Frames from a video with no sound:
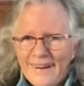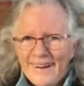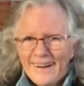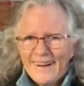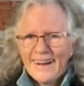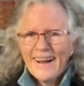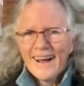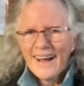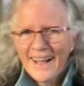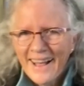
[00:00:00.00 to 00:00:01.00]

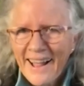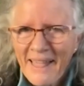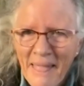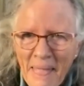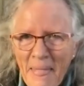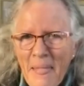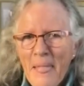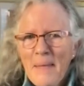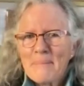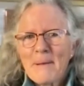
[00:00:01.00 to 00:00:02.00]

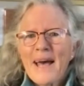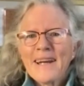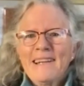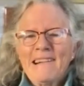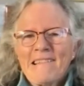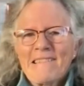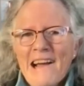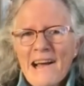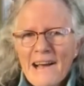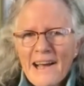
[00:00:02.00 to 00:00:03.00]
But
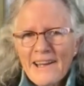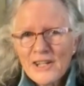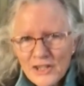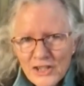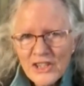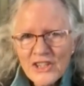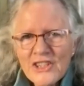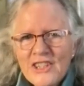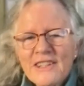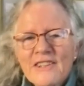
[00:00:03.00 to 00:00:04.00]
I heard
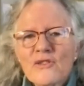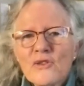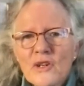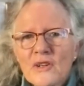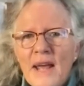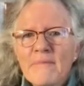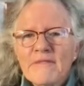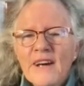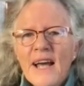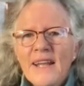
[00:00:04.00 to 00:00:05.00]
through the
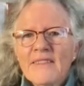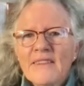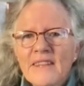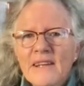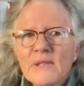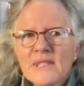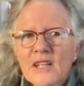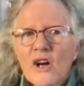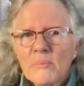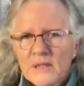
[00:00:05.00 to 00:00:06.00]
grapevine that there was a
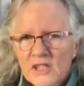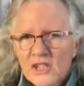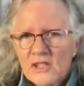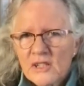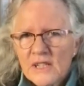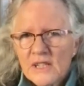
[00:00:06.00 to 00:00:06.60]
competition